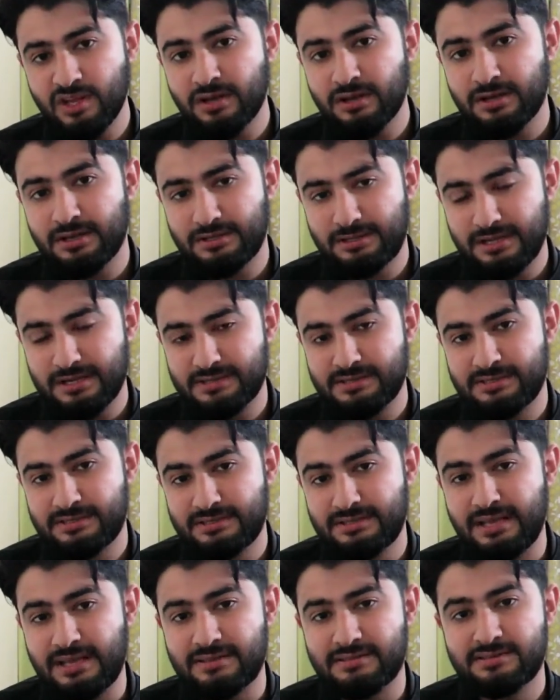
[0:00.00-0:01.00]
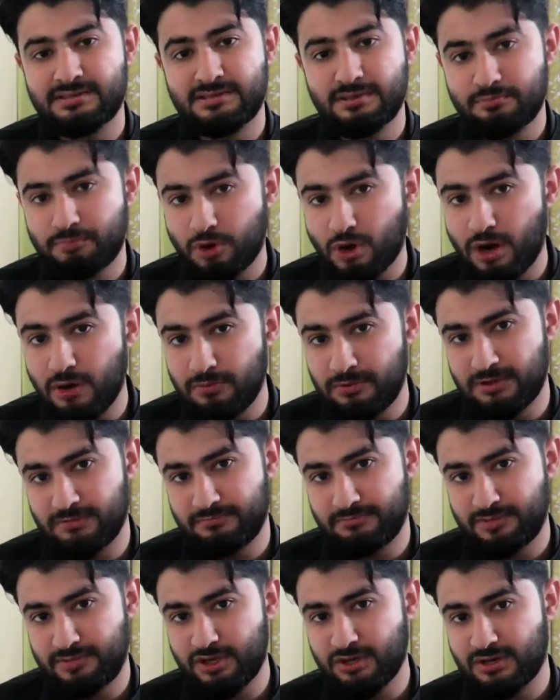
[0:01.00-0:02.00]
that's a
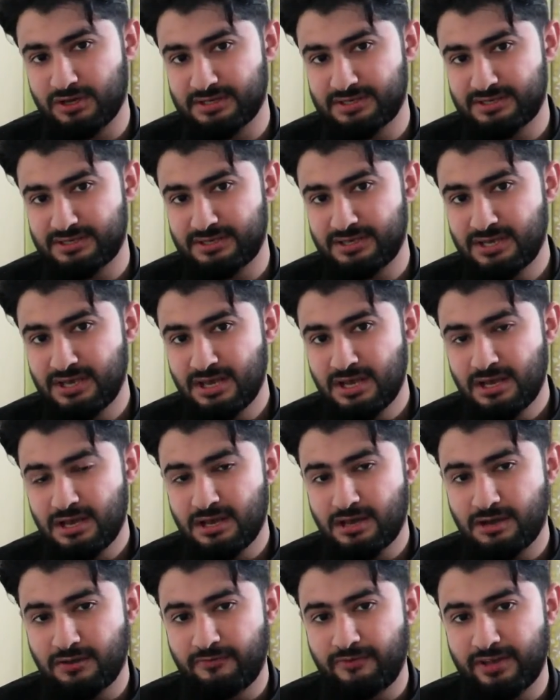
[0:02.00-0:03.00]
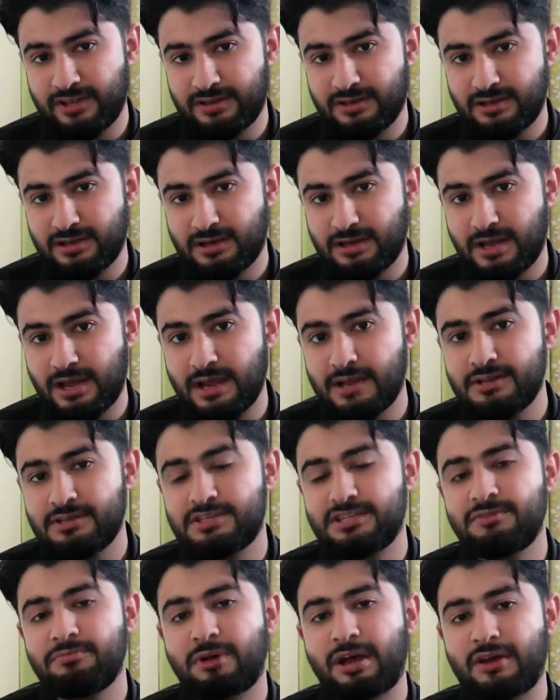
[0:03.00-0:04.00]
problem, because when
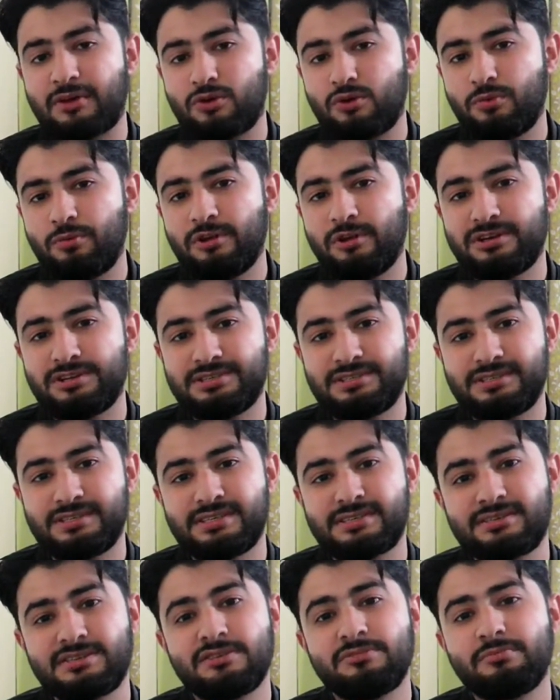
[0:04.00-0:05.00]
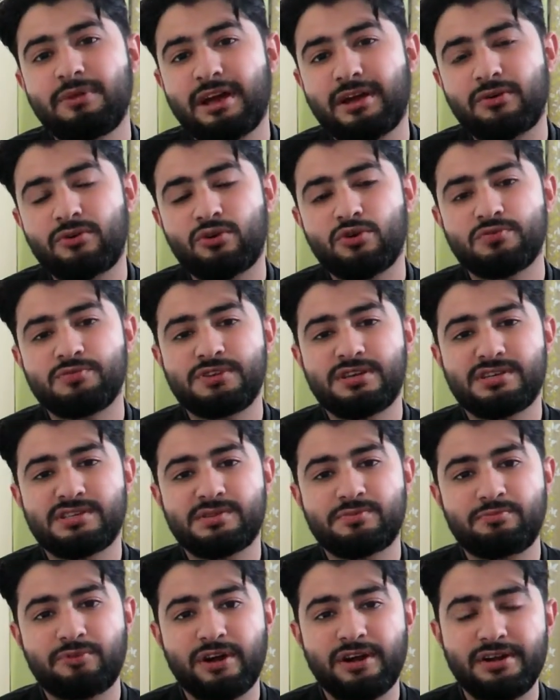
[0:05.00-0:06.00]
antimicrobial resistant microbes are
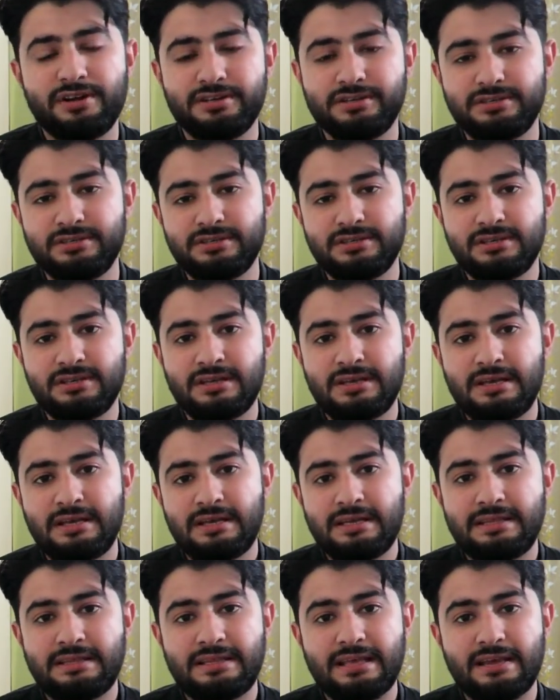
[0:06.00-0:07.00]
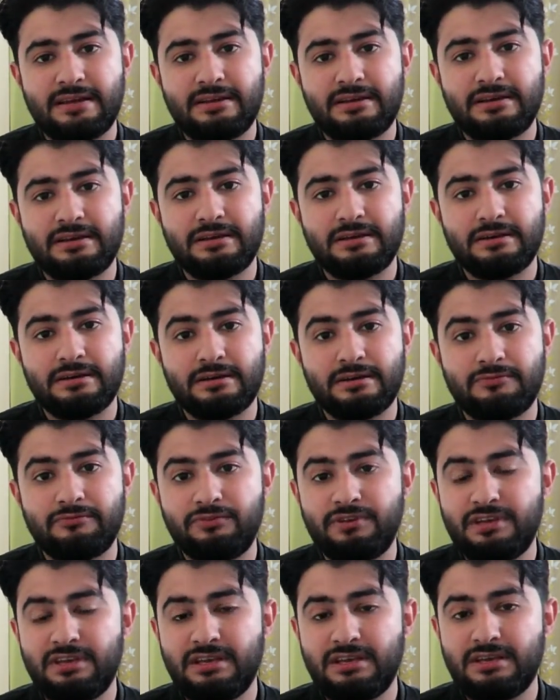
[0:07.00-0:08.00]
spread, then
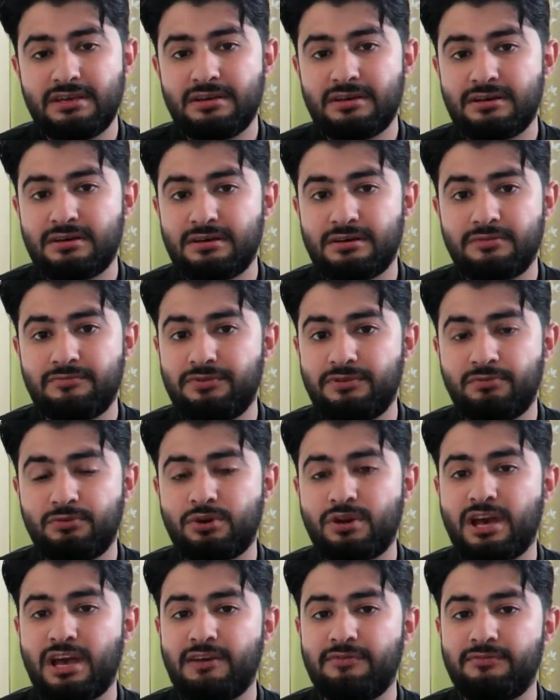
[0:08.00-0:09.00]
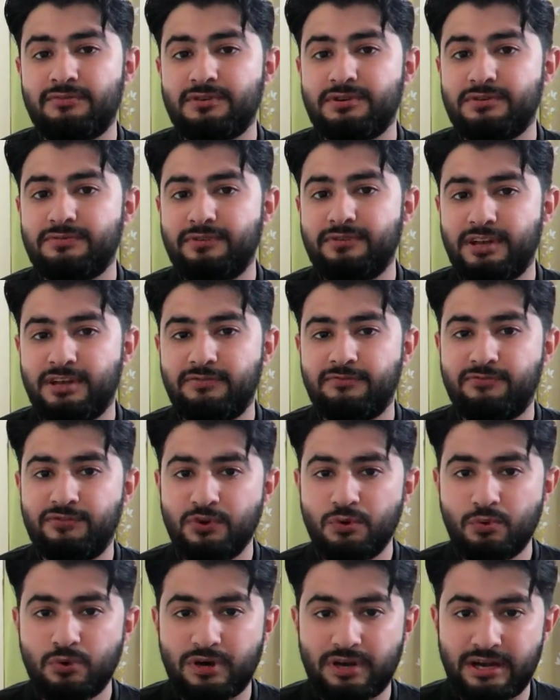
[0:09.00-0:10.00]
we would have very
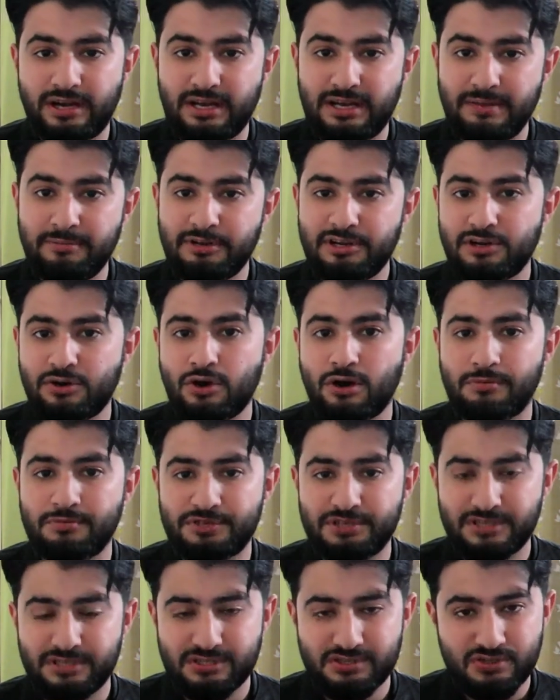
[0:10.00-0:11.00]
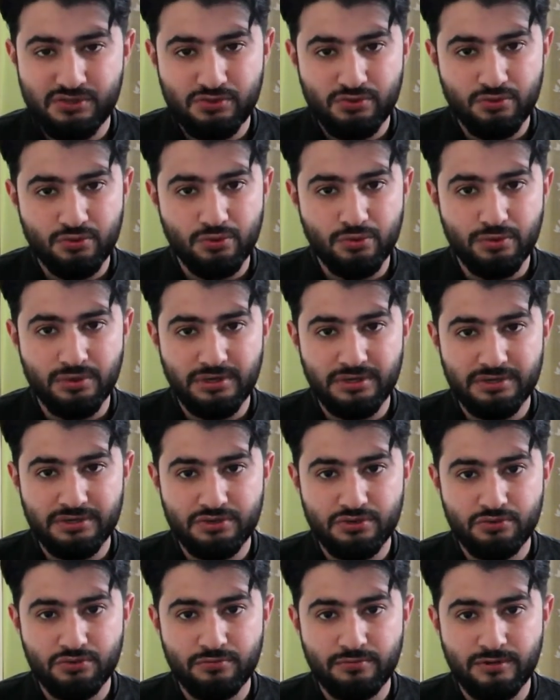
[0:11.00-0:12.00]
fewer and limited options
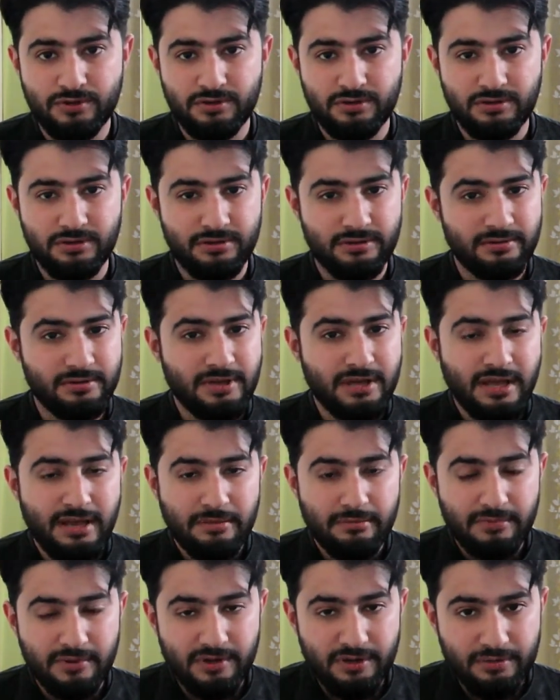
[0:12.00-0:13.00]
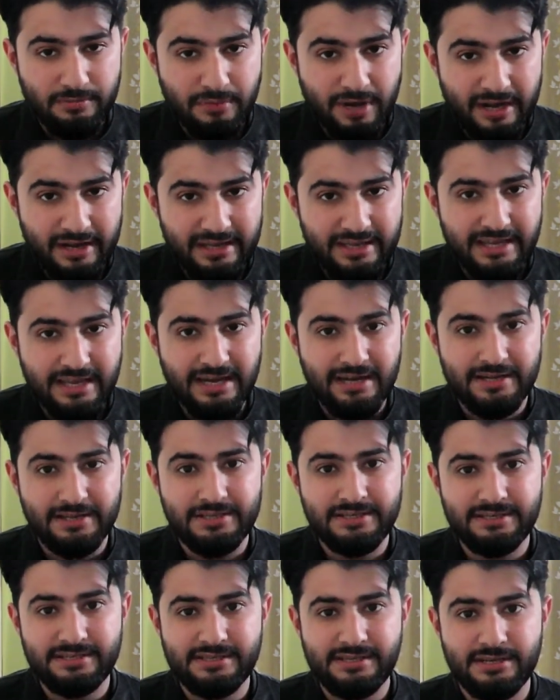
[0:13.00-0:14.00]
to
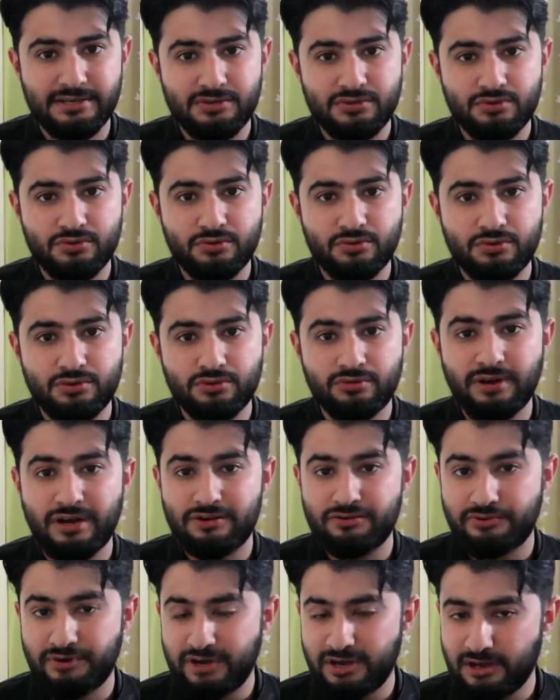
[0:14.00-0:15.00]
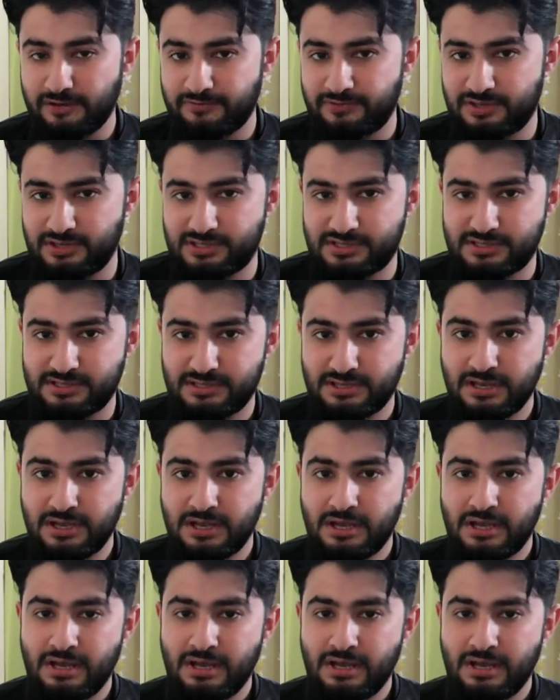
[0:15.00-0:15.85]
medicate these and to get rid of this.